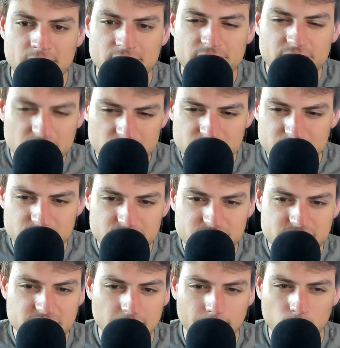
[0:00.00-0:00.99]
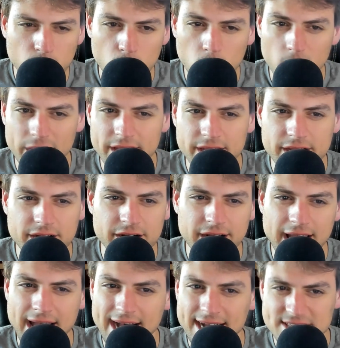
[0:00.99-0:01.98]
There were some
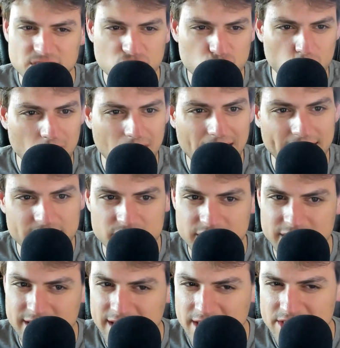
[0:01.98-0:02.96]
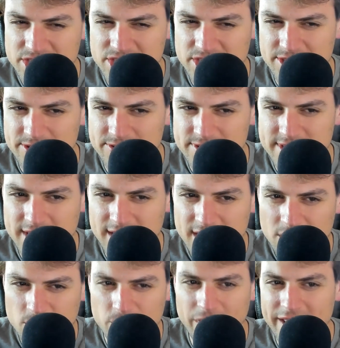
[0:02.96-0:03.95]
weird-ass throttling issues
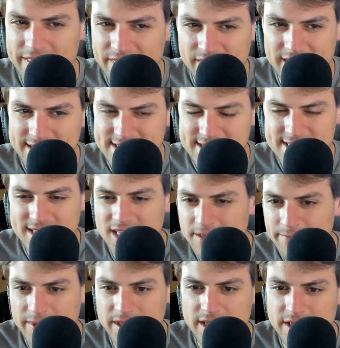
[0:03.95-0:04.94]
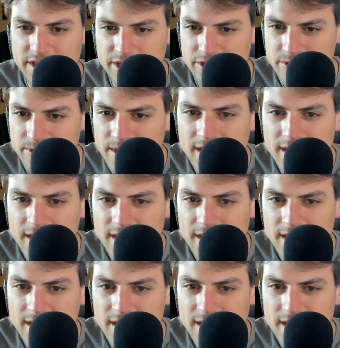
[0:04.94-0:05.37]
with this C P U.